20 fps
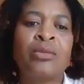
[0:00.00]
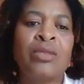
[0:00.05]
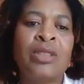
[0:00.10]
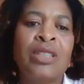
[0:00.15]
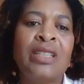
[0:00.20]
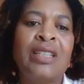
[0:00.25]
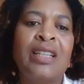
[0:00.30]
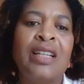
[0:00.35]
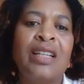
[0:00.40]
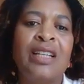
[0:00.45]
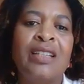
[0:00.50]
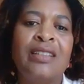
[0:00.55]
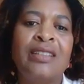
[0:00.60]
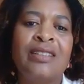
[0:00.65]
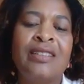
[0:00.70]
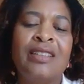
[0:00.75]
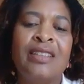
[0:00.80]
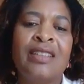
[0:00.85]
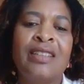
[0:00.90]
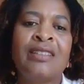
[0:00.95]

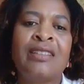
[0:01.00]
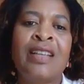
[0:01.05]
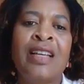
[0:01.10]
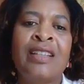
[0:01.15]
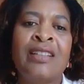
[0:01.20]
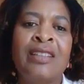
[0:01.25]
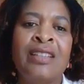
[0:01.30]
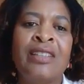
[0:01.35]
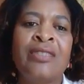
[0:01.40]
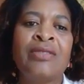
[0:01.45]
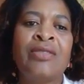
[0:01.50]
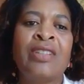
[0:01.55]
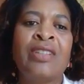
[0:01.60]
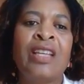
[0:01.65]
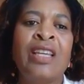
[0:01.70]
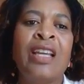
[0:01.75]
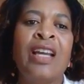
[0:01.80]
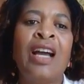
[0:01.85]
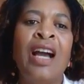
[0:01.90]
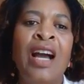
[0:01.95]
realize is that if
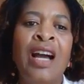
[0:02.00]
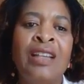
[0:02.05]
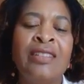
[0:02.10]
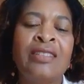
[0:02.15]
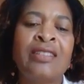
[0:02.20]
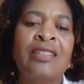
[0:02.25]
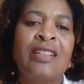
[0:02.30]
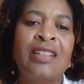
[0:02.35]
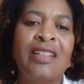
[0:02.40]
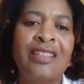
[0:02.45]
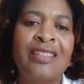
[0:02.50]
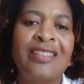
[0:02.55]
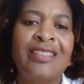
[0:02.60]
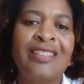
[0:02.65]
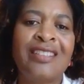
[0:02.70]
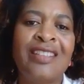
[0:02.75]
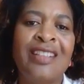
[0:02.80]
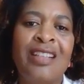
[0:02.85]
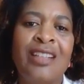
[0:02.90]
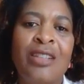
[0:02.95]
they ask
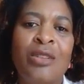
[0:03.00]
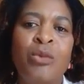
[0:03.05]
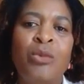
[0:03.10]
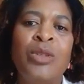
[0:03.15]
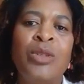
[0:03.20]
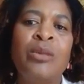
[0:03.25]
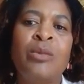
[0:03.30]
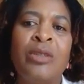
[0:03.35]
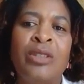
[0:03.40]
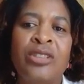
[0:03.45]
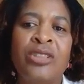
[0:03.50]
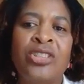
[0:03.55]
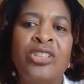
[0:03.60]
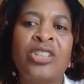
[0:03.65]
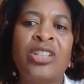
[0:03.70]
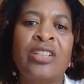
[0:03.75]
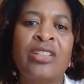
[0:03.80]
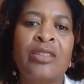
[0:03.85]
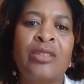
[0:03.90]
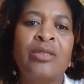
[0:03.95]
us, we will
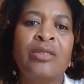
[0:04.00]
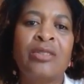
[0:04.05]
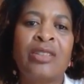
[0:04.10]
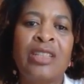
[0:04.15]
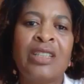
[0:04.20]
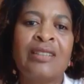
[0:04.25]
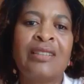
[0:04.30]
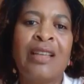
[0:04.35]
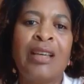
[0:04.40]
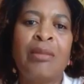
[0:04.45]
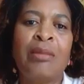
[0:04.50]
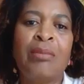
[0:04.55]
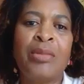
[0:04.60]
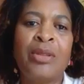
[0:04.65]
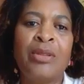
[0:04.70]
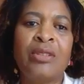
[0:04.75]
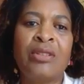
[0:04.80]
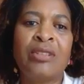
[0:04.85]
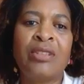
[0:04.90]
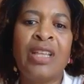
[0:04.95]
share those
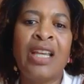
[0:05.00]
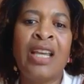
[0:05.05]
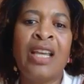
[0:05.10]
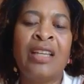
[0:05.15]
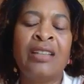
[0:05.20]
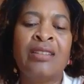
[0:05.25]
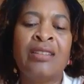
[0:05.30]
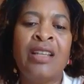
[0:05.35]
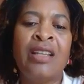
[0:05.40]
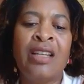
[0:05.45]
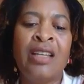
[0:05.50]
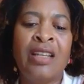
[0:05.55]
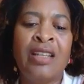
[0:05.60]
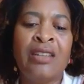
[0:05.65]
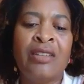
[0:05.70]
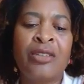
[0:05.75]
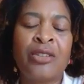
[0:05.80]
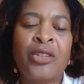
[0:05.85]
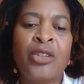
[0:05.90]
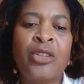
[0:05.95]
examples, and
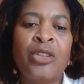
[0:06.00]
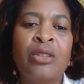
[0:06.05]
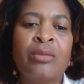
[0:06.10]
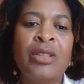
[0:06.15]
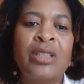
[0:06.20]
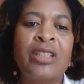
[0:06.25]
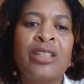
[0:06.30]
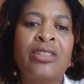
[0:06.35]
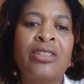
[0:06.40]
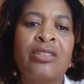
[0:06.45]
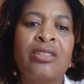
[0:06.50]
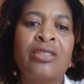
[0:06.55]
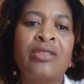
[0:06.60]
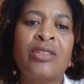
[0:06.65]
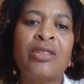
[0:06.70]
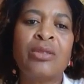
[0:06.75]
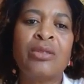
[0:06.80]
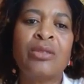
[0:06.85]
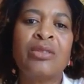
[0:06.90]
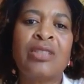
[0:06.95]
the accumulation
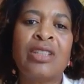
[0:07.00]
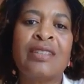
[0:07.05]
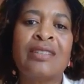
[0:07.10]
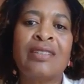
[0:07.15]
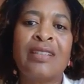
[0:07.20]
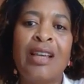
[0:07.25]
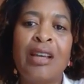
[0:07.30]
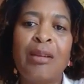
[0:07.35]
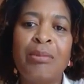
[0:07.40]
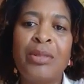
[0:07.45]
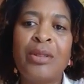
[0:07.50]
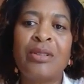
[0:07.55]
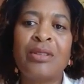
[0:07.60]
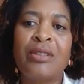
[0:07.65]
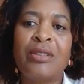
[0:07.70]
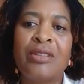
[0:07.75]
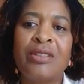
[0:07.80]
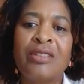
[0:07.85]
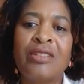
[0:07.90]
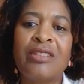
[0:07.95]
of those
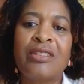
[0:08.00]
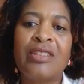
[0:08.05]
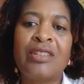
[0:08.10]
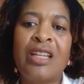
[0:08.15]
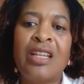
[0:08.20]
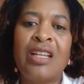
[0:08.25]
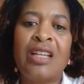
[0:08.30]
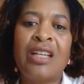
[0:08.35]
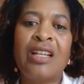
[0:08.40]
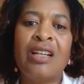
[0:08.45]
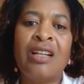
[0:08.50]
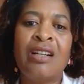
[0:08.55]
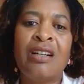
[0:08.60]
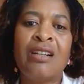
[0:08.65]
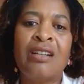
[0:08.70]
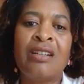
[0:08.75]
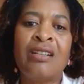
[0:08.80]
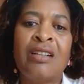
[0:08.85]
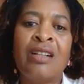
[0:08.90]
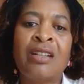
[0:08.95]
examples
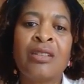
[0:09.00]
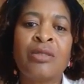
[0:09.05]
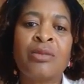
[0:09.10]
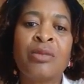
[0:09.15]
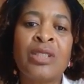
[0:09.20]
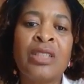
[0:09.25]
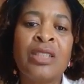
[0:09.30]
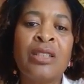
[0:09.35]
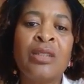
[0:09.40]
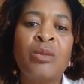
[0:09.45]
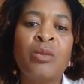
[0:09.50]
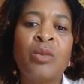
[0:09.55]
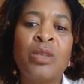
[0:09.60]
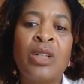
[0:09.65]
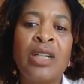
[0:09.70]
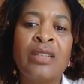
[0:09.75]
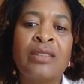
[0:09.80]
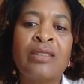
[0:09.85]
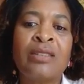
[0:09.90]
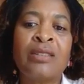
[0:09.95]
are really
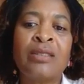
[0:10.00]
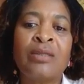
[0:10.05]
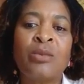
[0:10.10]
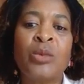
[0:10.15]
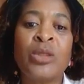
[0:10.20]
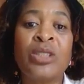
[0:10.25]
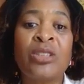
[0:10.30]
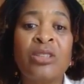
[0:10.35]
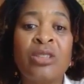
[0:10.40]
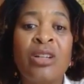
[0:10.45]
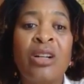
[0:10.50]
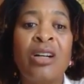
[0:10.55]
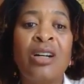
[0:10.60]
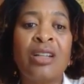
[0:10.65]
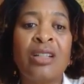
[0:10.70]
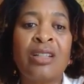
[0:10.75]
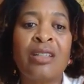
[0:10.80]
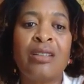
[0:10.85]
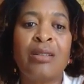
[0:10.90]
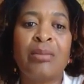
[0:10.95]
what we are
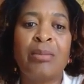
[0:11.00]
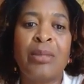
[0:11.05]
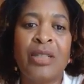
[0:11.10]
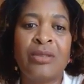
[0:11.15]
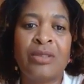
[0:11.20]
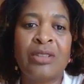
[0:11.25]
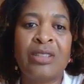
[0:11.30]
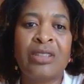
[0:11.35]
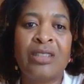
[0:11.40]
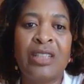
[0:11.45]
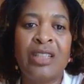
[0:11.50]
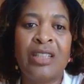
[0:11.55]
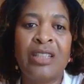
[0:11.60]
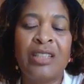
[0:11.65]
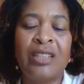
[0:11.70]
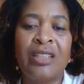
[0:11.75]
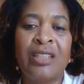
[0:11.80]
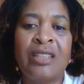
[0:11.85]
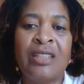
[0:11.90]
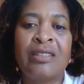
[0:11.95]
talking about
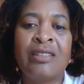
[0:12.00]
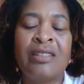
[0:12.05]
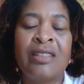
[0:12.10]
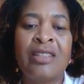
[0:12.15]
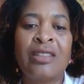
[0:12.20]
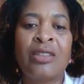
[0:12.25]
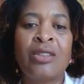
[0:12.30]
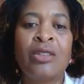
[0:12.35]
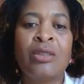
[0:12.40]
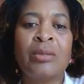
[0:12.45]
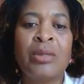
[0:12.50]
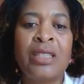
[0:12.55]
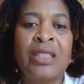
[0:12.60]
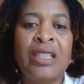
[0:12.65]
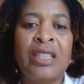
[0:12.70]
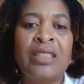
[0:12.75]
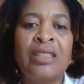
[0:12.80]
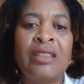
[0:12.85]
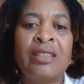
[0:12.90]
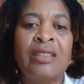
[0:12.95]
today. It's the
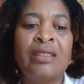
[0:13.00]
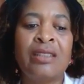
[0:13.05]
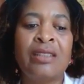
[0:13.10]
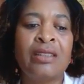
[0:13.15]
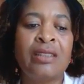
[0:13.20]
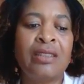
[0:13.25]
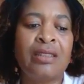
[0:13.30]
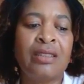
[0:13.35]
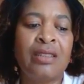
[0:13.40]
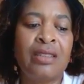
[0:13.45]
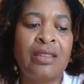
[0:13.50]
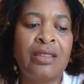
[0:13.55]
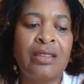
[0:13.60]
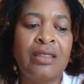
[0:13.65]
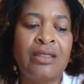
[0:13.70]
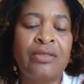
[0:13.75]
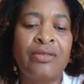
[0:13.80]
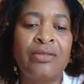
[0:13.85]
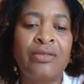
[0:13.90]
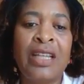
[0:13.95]
accumulated
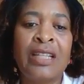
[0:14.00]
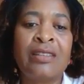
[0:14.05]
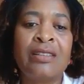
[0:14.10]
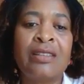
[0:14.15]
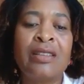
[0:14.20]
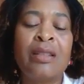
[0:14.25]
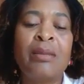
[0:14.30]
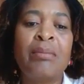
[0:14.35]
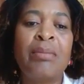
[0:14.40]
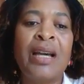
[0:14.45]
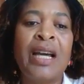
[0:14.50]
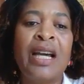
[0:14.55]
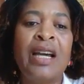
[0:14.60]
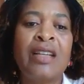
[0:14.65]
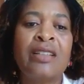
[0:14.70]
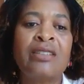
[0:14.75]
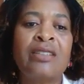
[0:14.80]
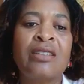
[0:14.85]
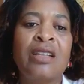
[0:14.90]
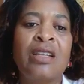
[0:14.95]
effect and
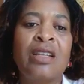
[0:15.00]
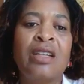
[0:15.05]
impact